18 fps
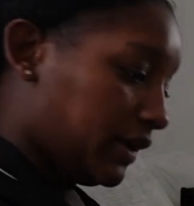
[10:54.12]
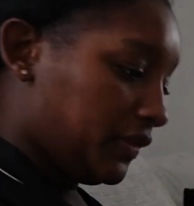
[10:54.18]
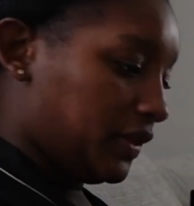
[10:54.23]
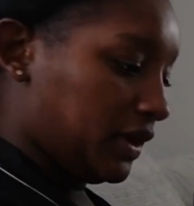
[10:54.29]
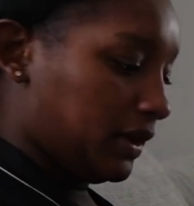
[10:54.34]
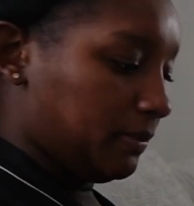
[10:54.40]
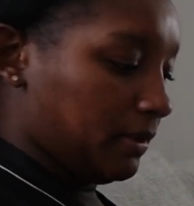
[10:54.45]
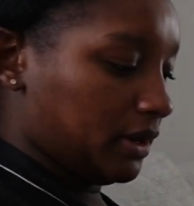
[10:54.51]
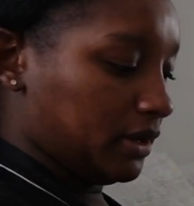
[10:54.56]
then
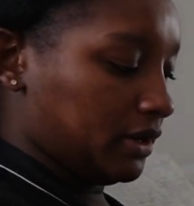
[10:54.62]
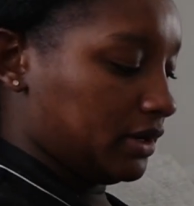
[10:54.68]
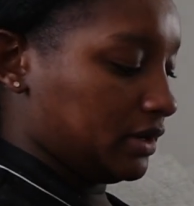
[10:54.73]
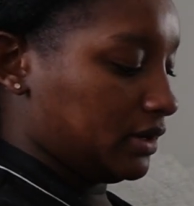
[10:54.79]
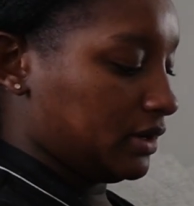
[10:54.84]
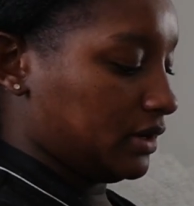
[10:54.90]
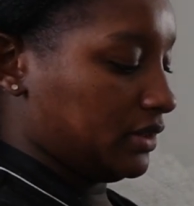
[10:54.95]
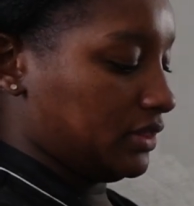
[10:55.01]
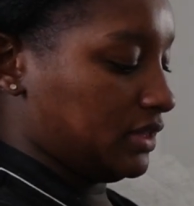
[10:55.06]
I bought
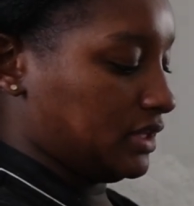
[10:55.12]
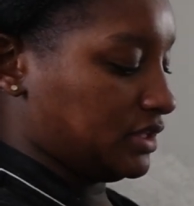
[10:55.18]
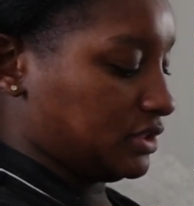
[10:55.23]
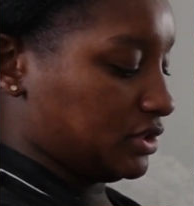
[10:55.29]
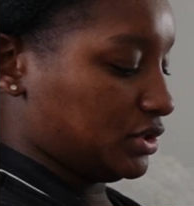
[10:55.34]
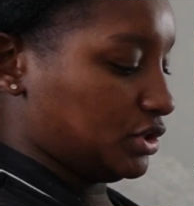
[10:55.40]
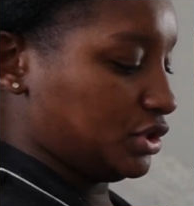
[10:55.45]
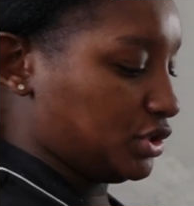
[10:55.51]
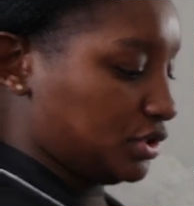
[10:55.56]
her these
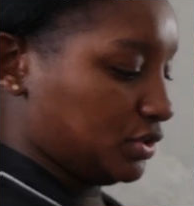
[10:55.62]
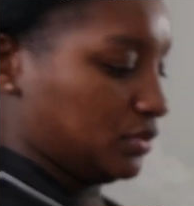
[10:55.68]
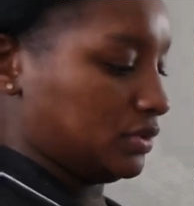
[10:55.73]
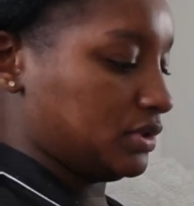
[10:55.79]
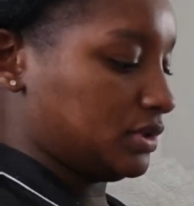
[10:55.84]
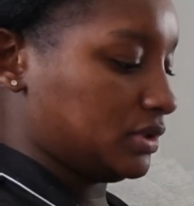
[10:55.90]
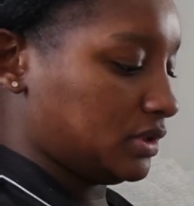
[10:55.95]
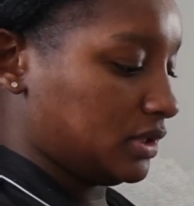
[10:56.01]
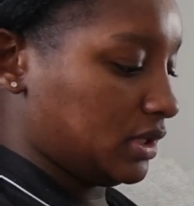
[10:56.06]
little
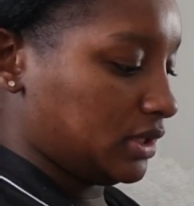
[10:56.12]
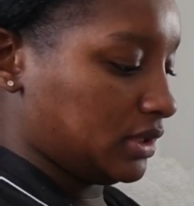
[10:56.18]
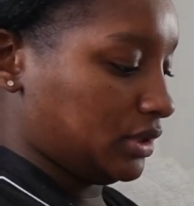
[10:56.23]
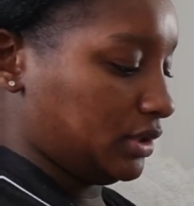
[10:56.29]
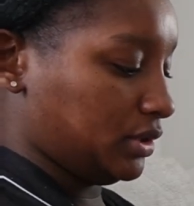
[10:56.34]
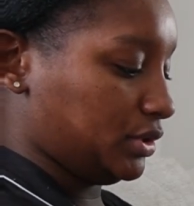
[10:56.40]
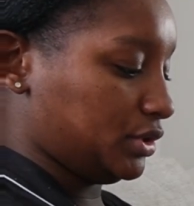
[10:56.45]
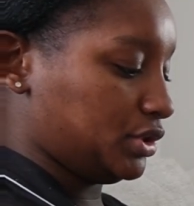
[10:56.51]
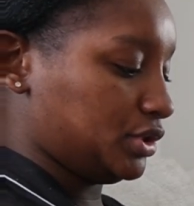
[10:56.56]
shoes, and the
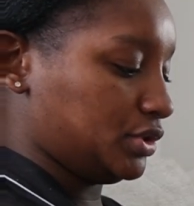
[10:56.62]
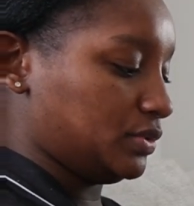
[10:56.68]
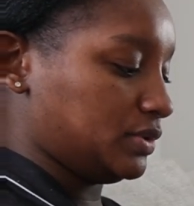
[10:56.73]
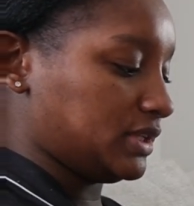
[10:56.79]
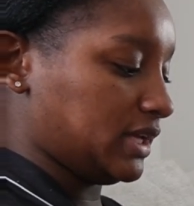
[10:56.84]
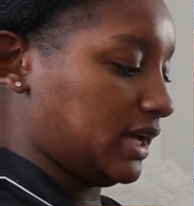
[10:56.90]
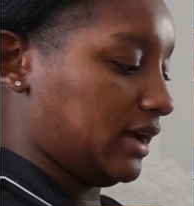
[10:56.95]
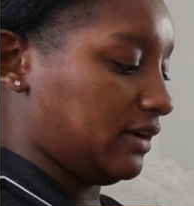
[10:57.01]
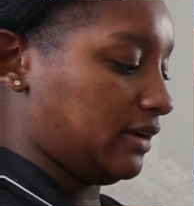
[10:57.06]
little
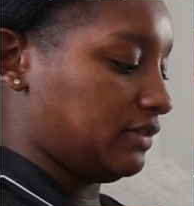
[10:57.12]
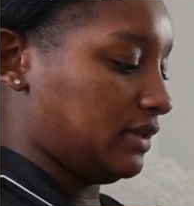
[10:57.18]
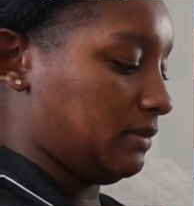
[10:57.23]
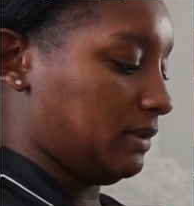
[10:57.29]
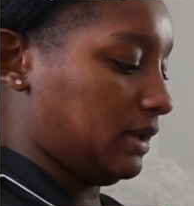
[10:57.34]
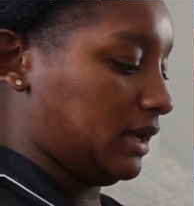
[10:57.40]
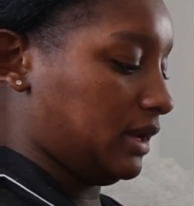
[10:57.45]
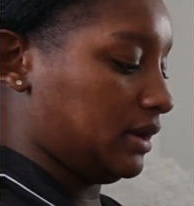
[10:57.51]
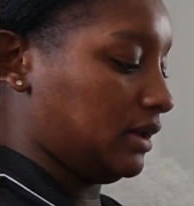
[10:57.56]
shoes I have them
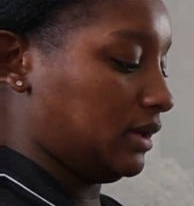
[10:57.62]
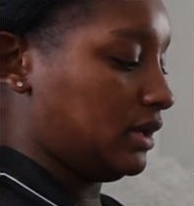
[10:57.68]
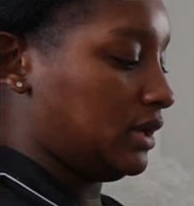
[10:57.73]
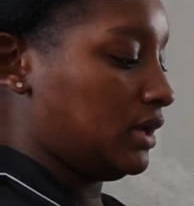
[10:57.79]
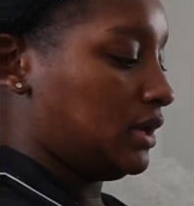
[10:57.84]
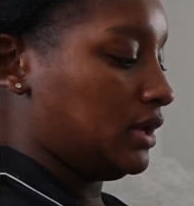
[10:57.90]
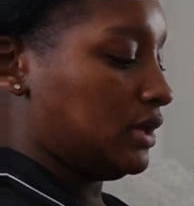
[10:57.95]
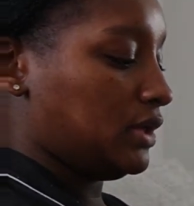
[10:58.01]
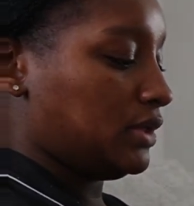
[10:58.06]
in
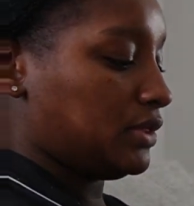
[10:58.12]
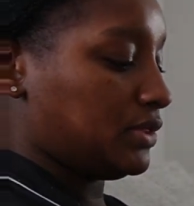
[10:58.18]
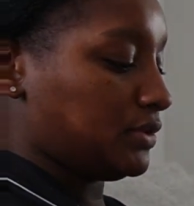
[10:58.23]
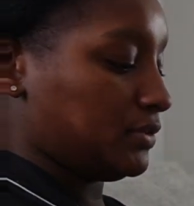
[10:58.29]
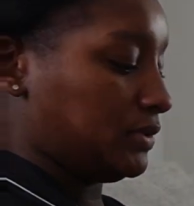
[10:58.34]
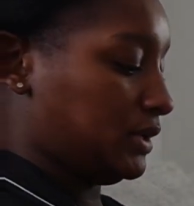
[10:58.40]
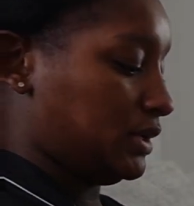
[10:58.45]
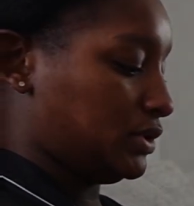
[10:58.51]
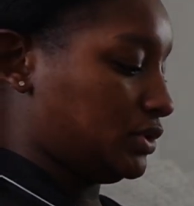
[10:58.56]

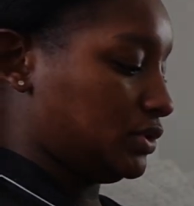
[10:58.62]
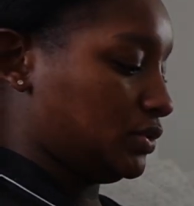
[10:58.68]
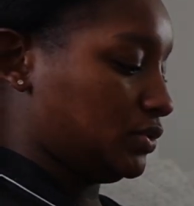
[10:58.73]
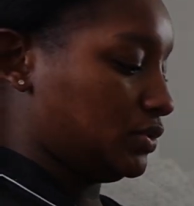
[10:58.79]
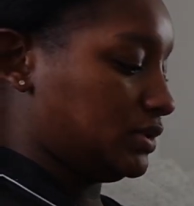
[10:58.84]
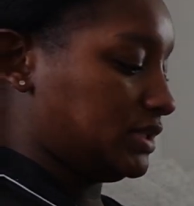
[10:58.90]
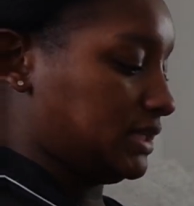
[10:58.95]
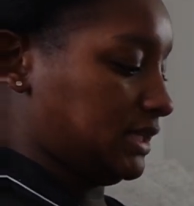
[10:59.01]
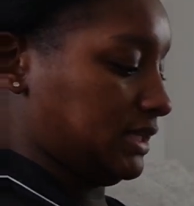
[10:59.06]
3
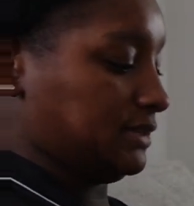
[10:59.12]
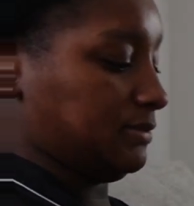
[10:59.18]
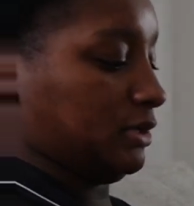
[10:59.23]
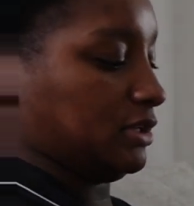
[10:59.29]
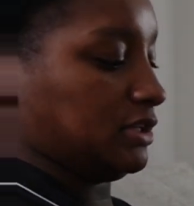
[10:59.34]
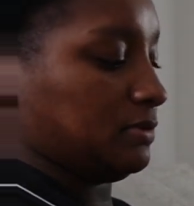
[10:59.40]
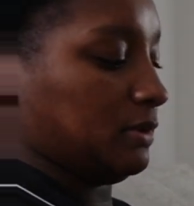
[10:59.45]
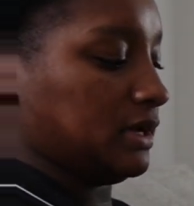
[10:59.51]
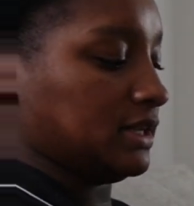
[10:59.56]
to 6
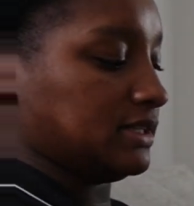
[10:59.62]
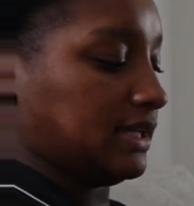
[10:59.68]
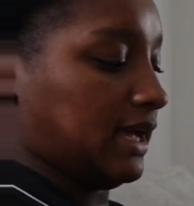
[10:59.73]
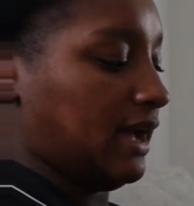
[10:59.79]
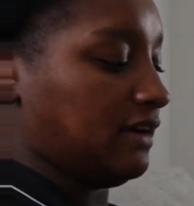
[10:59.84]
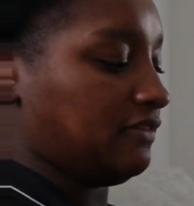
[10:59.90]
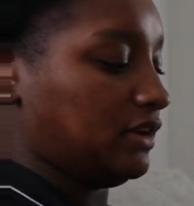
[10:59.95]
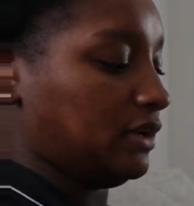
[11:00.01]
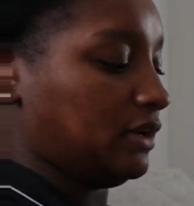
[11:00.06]
months because I
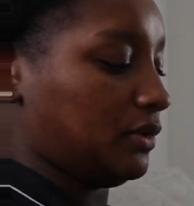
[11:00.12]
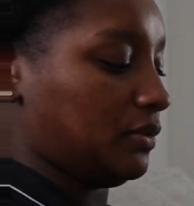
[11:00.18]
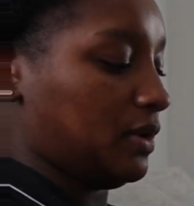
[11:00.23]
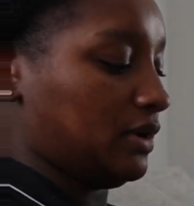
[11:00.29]
have a little